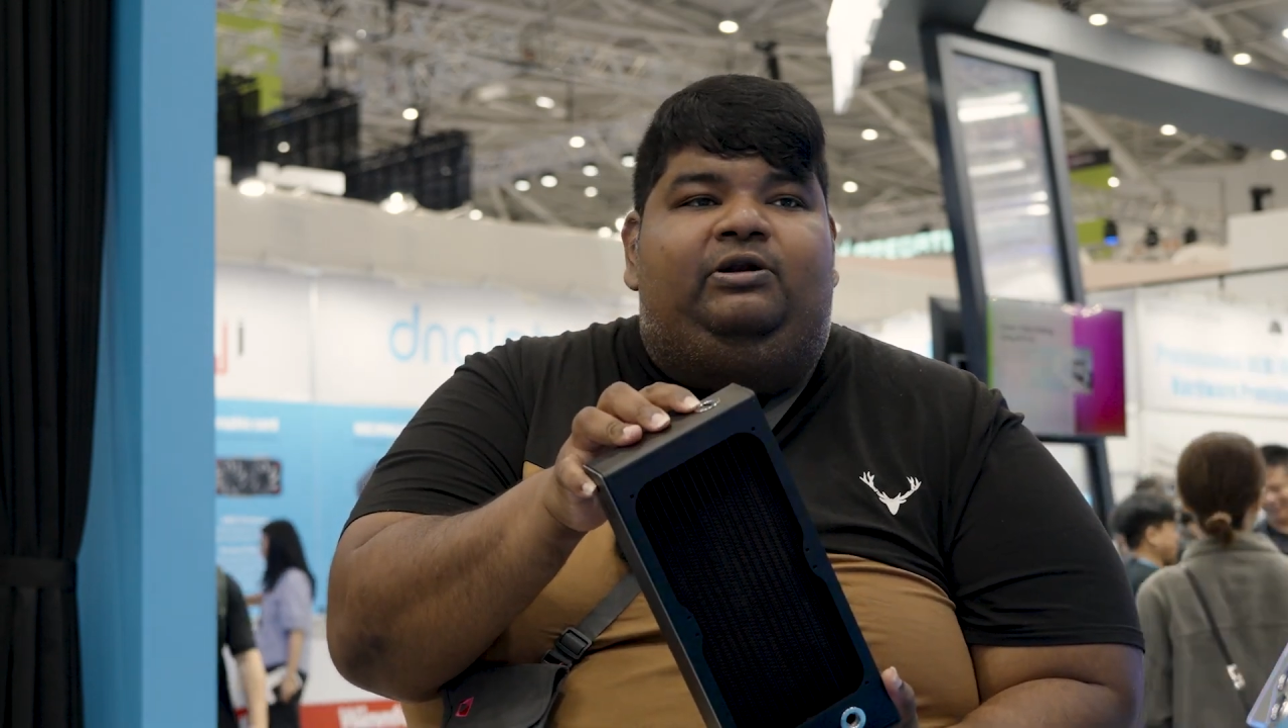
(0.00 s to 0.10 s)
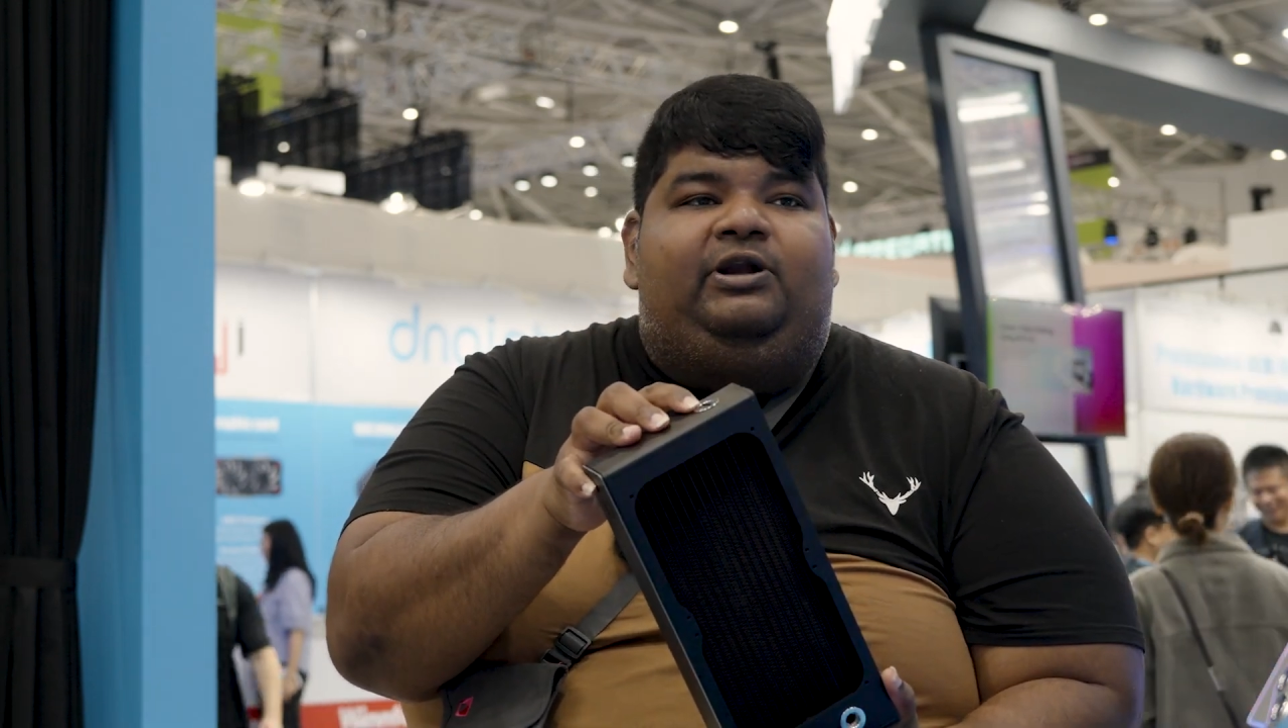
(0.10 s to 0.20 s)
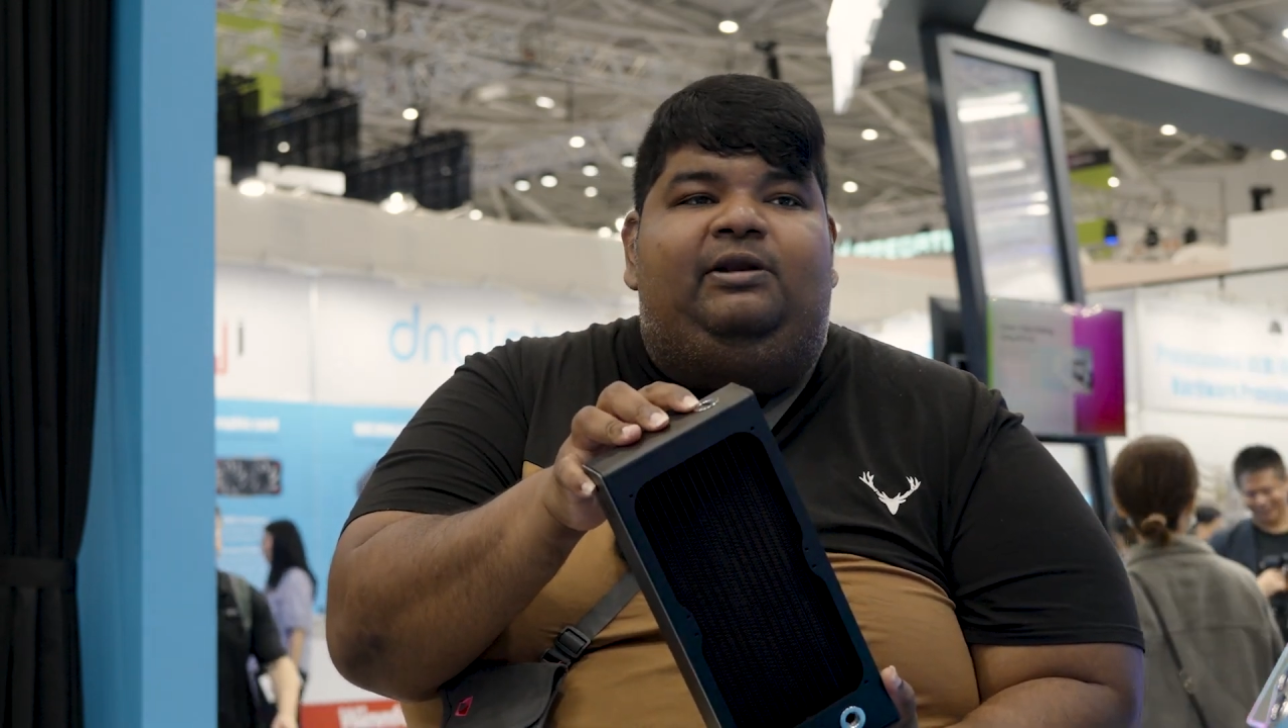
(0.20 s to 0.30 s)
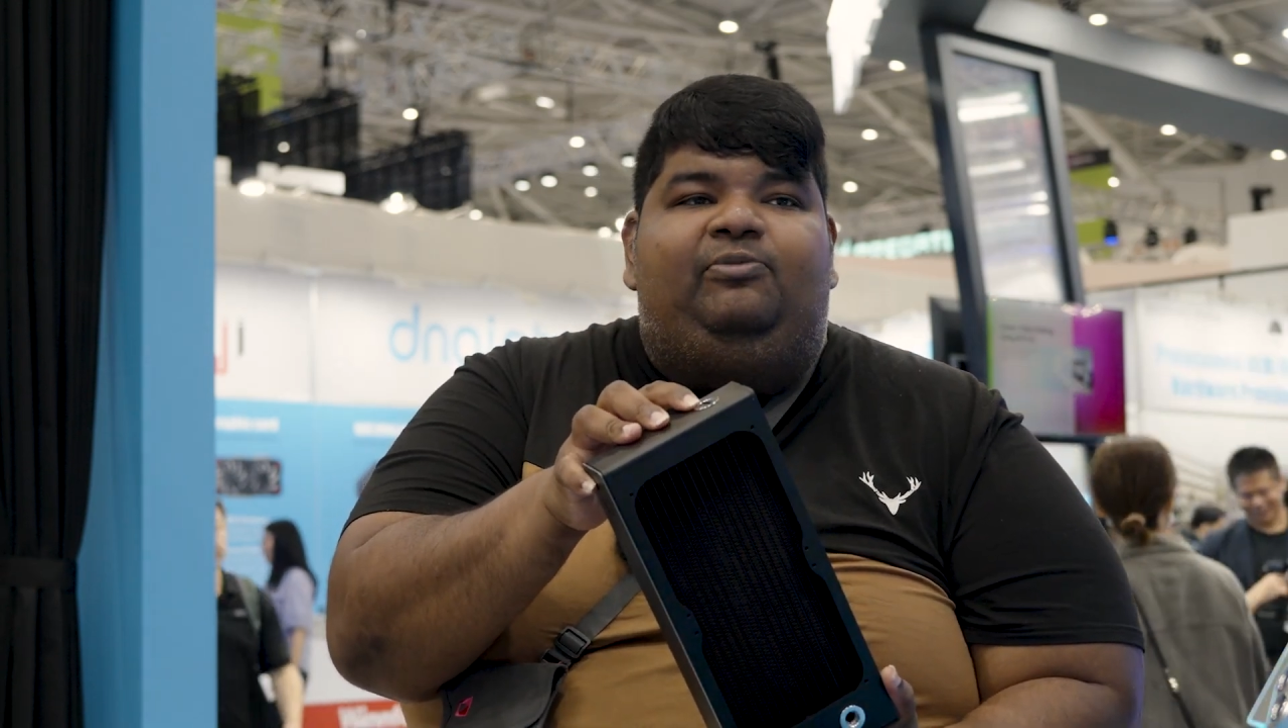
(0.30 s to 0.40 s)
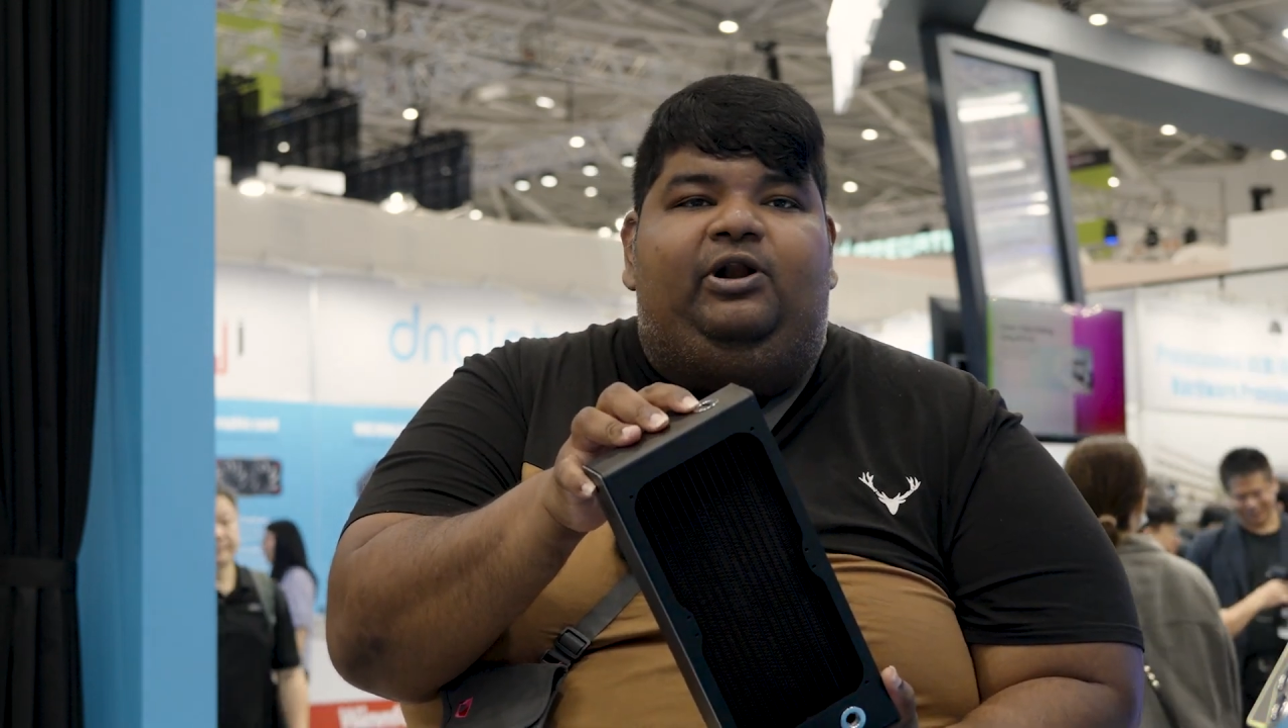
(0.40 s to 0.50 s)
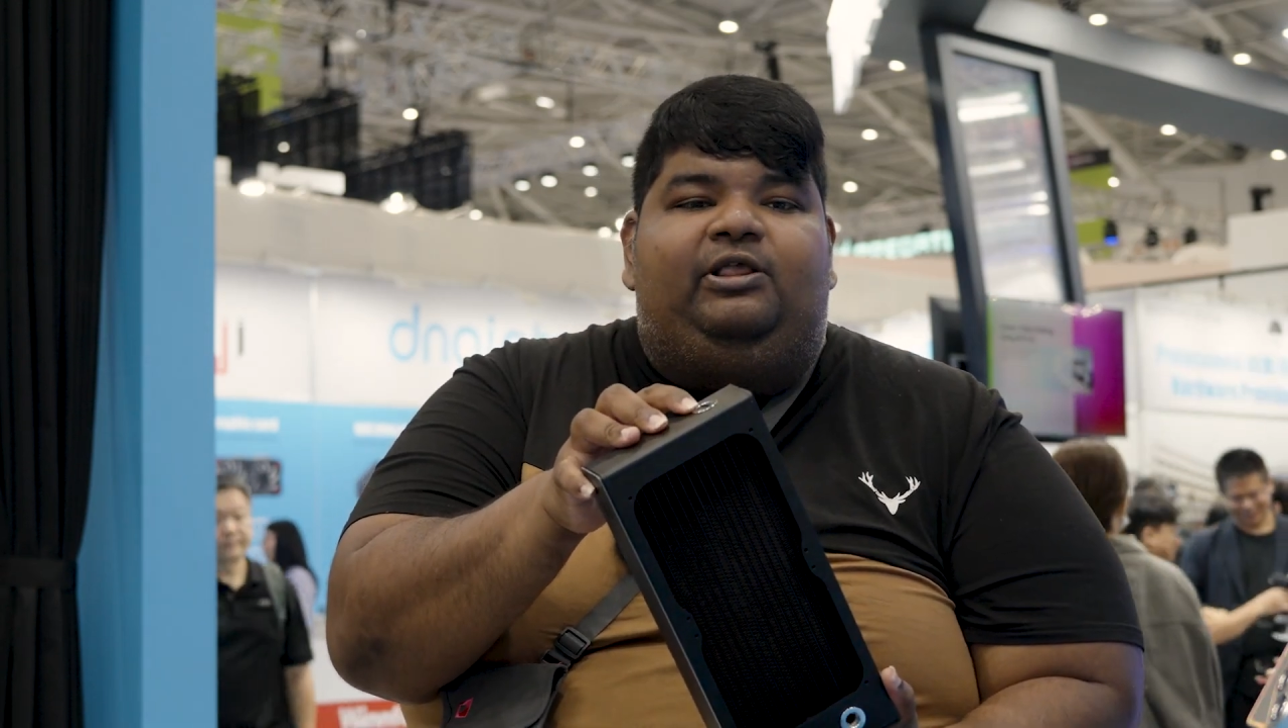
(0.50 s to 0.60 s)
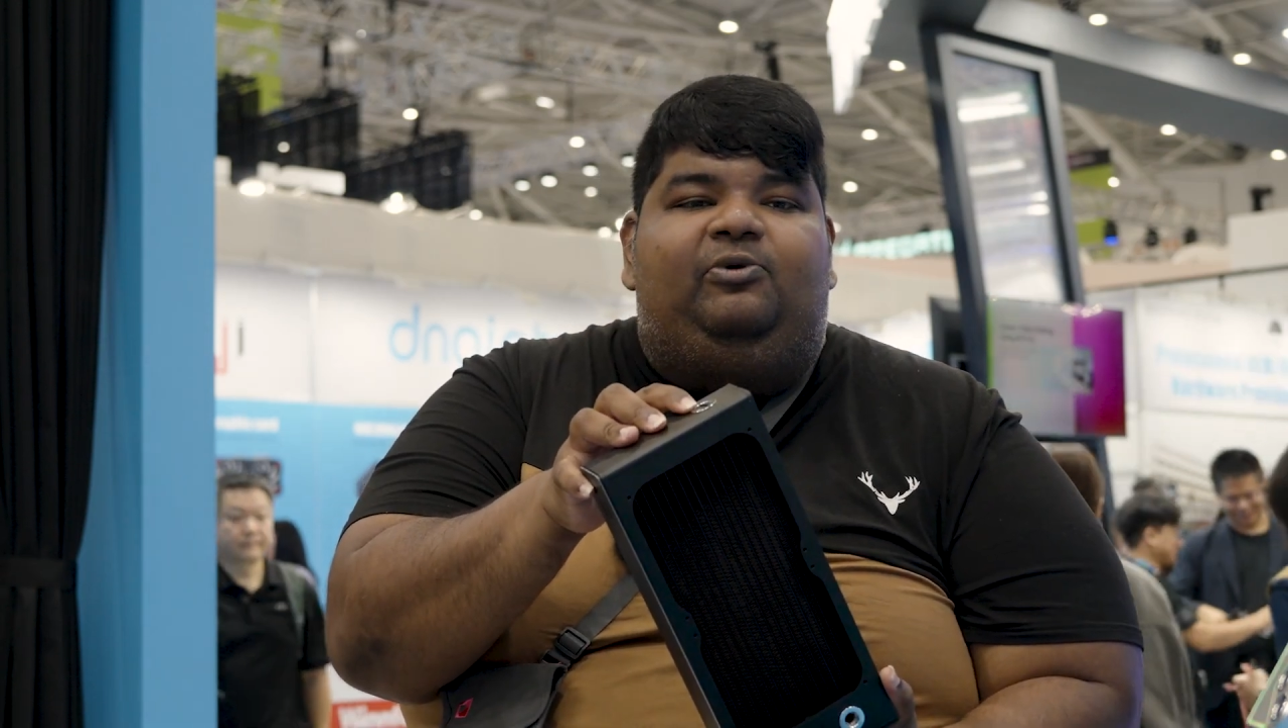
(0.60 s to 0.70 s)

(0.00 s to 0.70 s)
drain pot at